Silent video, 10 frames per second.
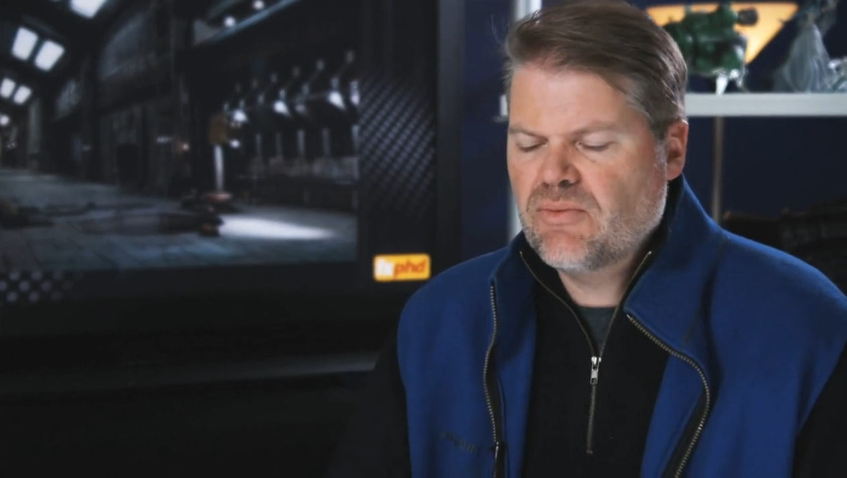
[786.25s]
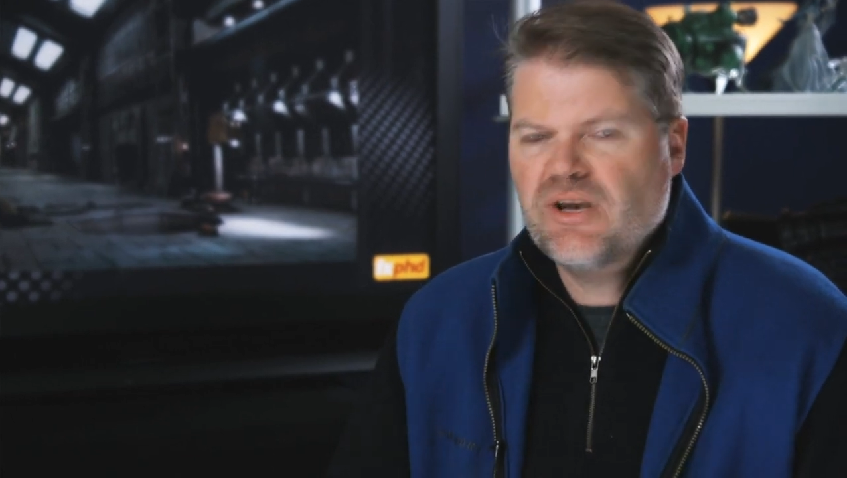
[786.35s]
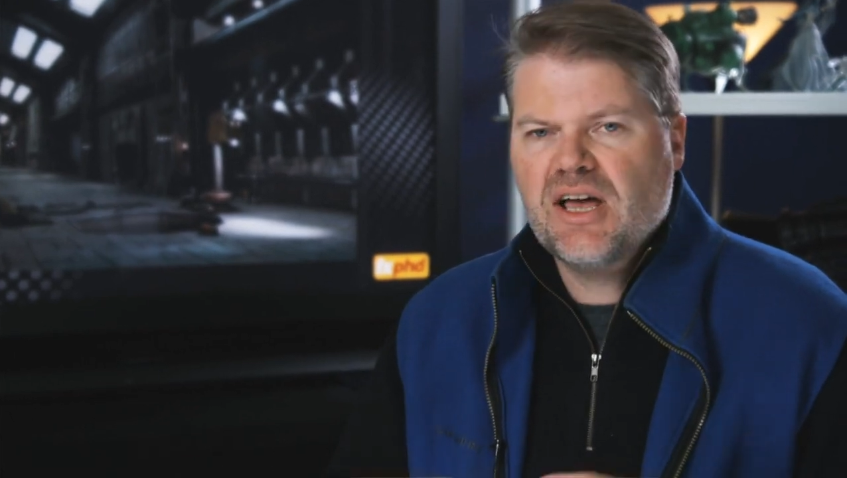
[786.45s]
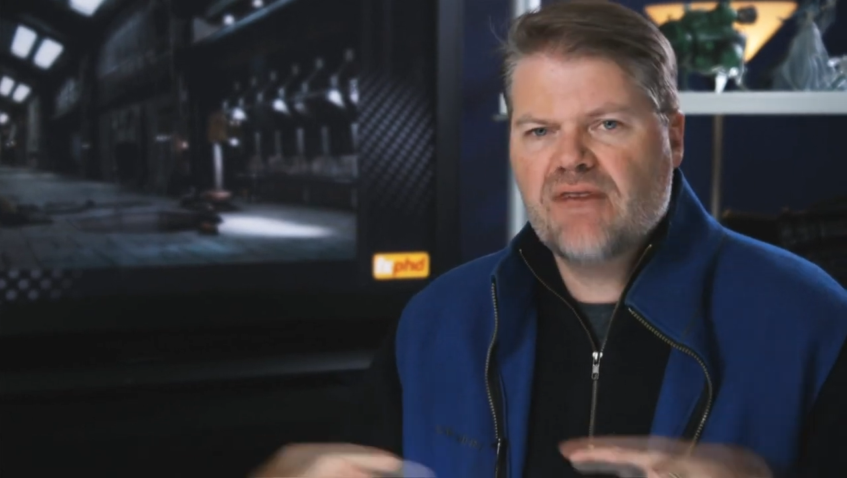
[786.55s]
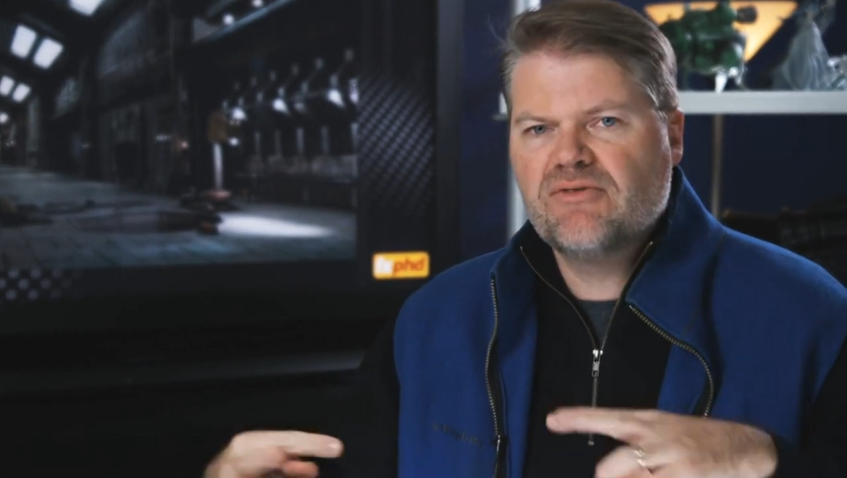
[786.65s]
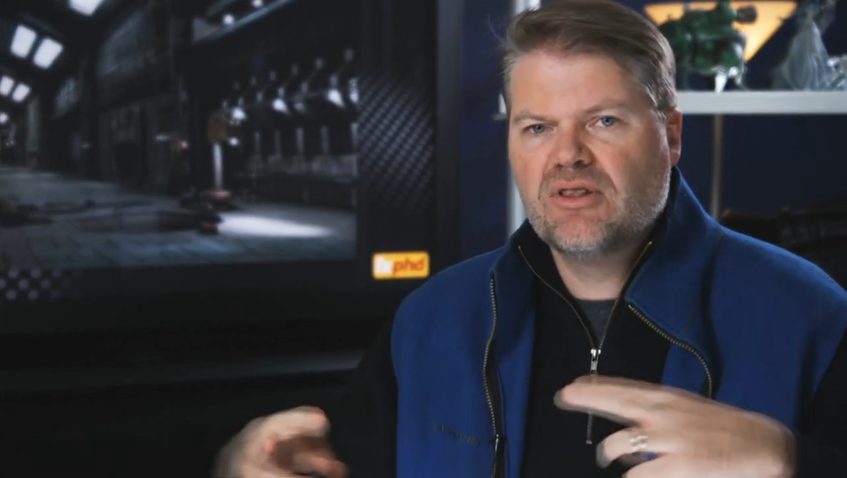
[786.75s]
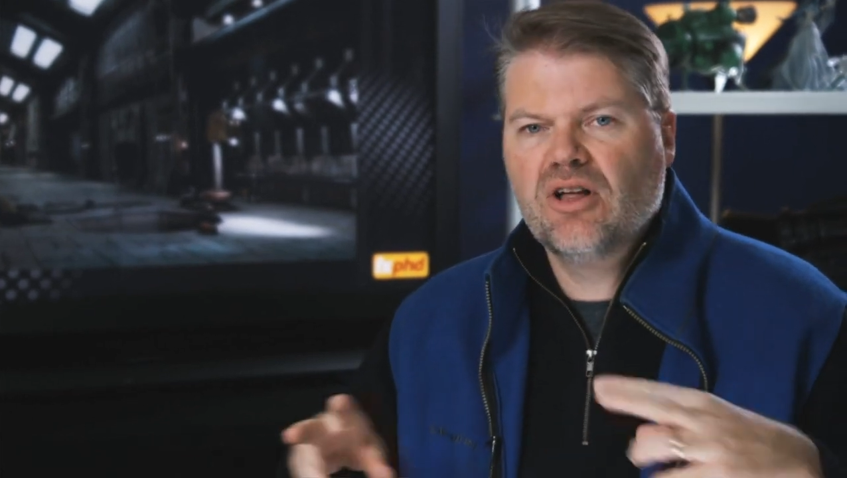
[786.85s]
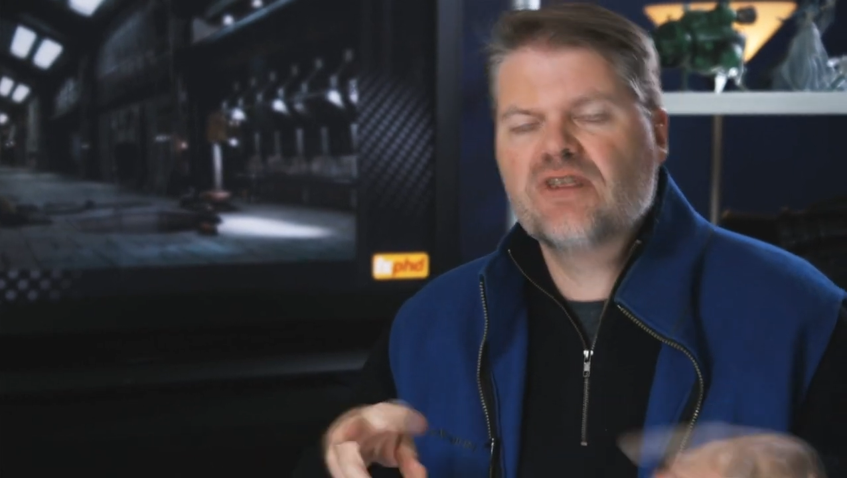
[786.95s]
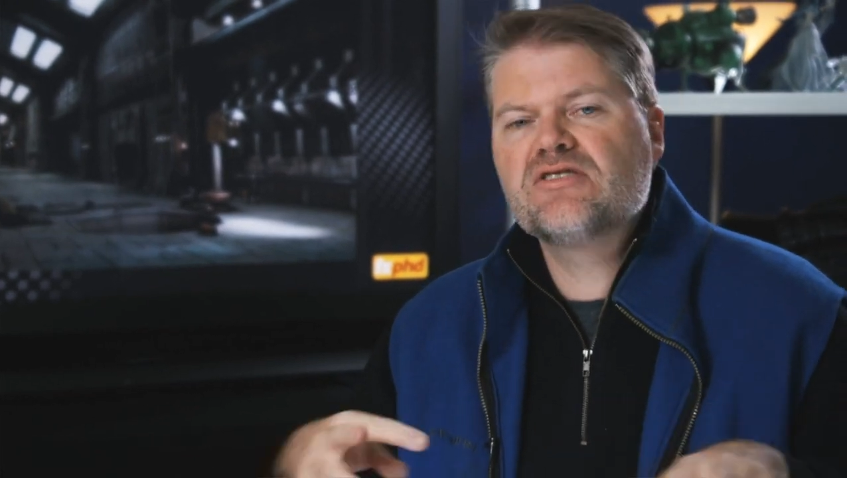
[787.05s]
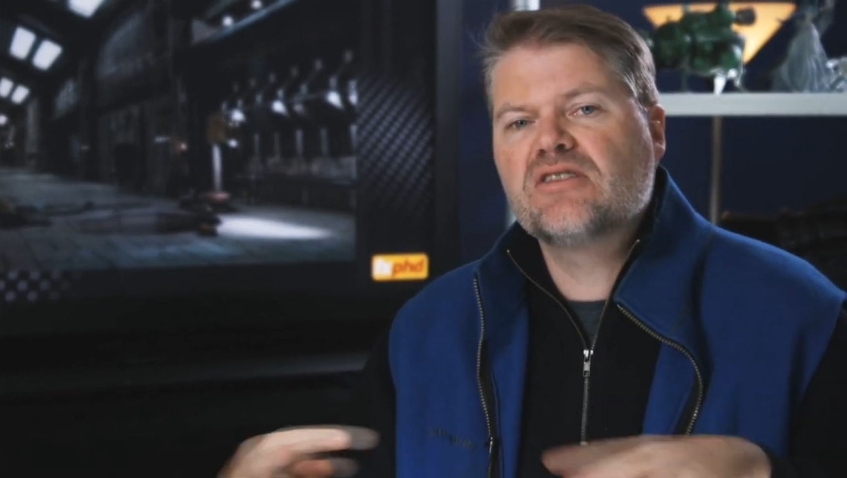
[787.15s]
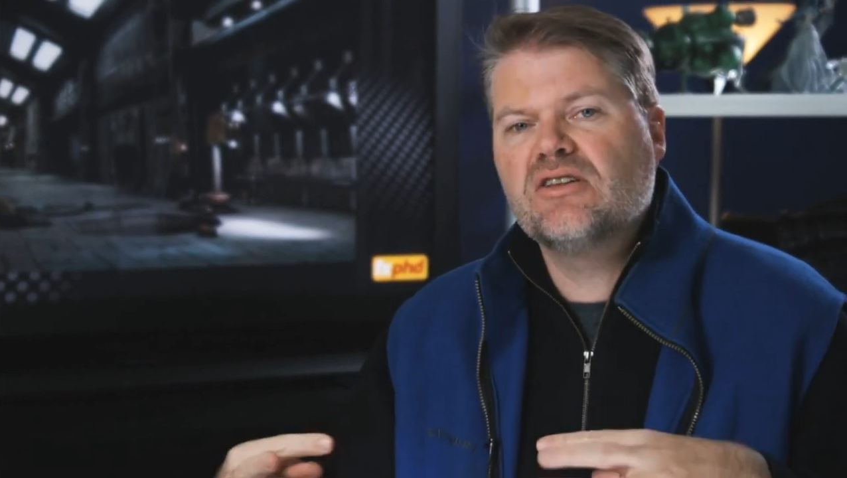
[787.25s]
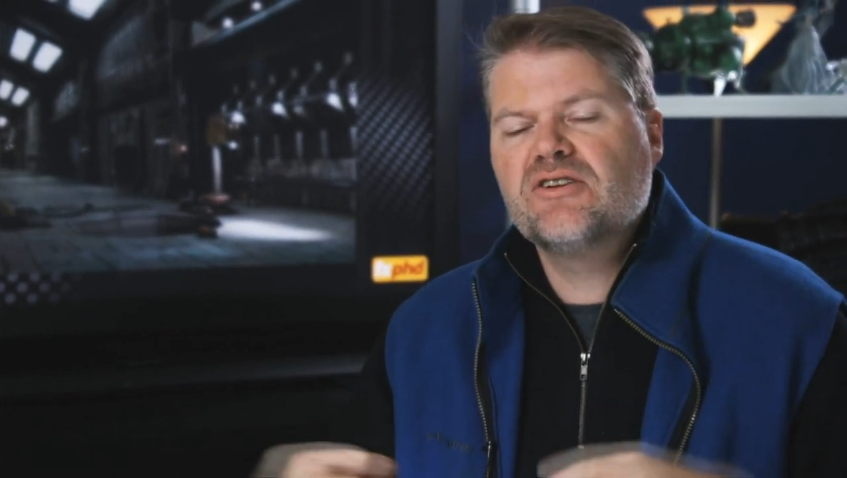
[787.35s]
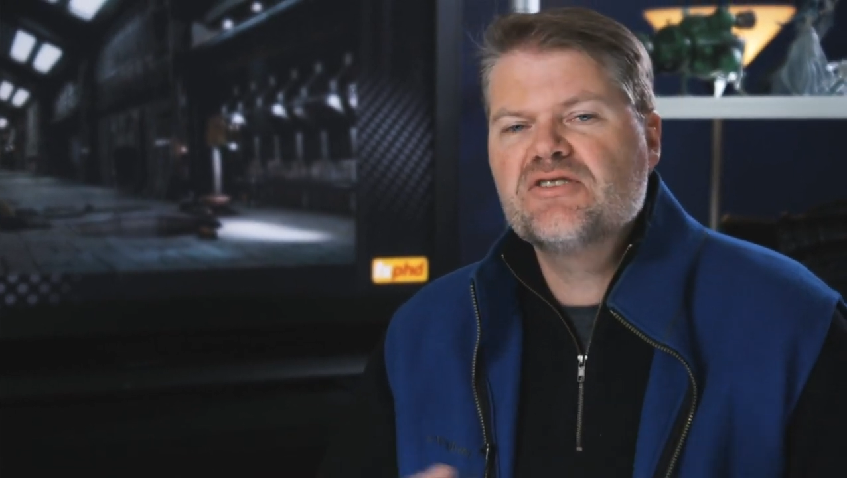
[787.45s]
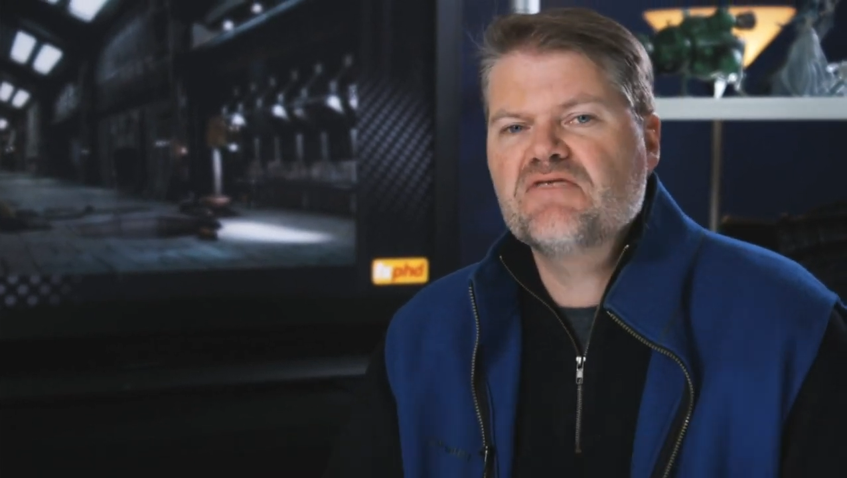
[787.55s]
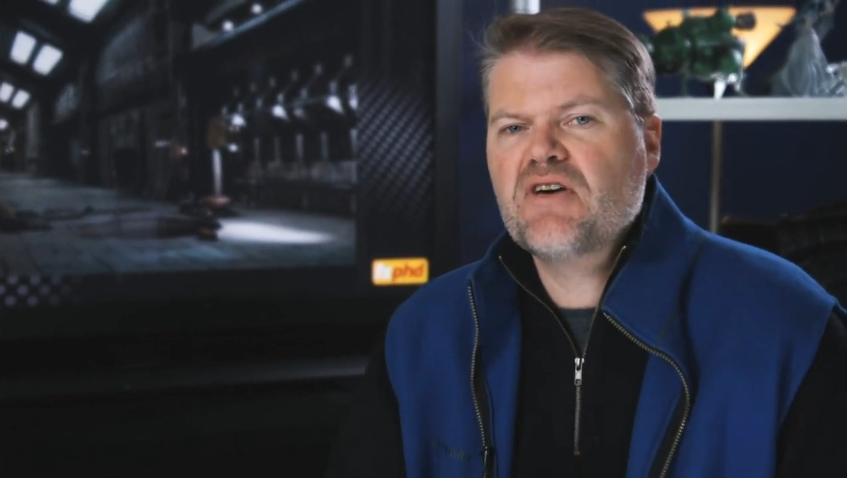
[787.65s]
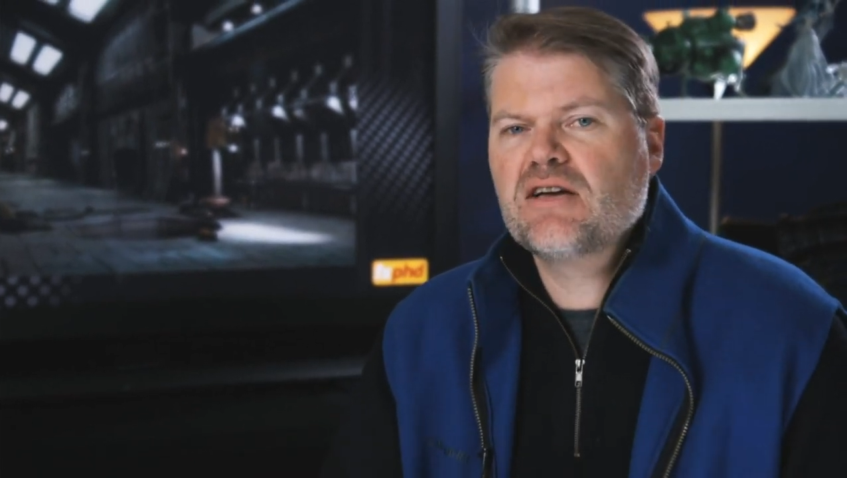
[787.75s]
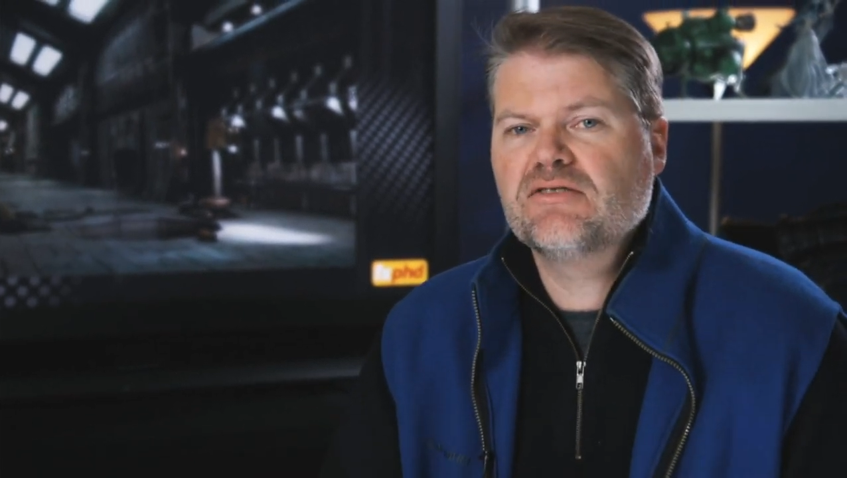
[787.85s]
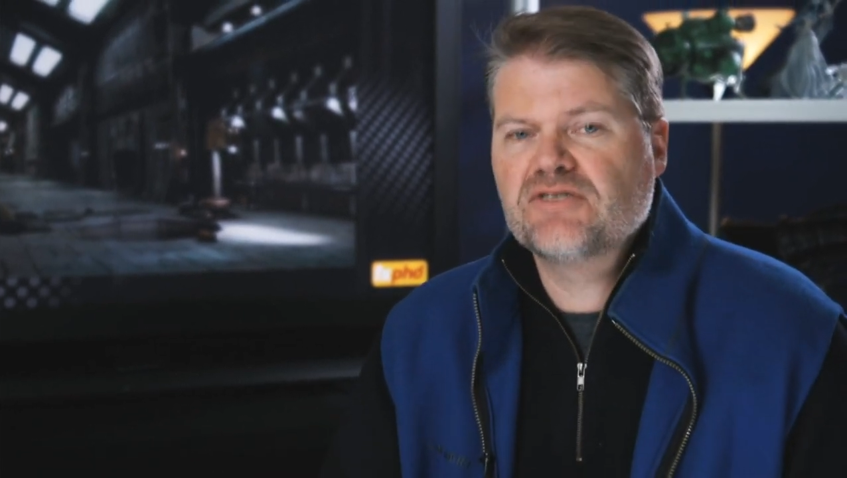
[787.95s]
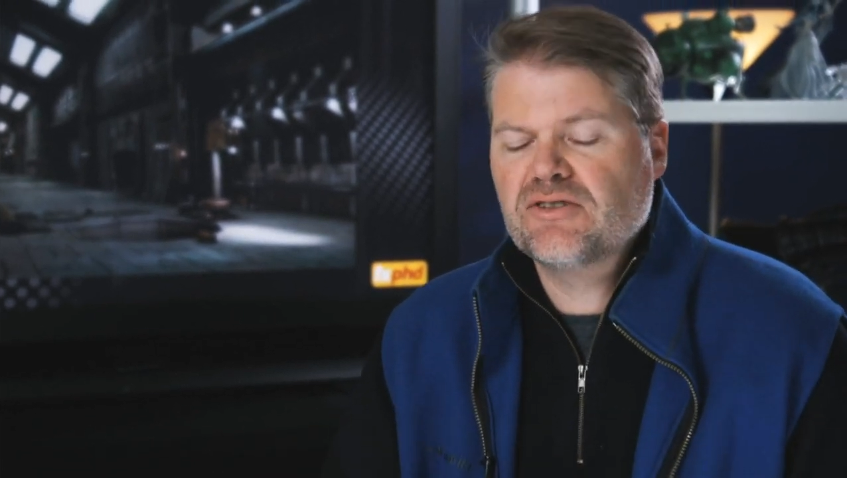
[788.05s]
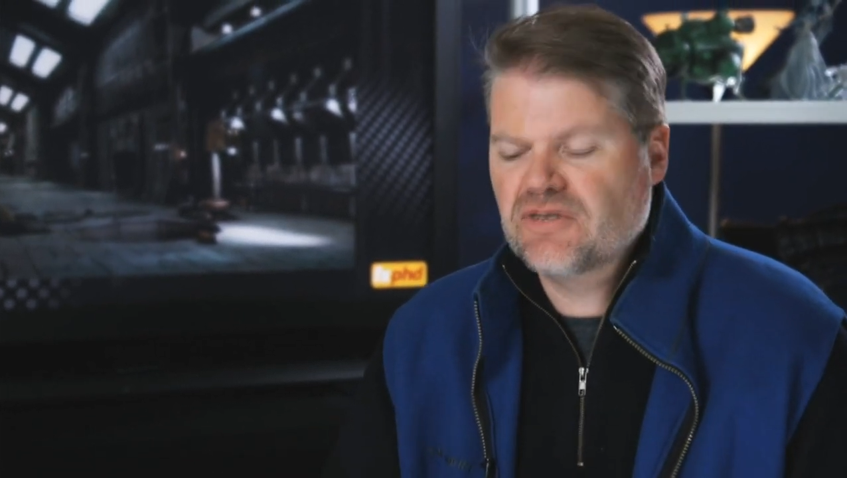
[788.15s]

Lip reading: We'd have lots and lots of angles on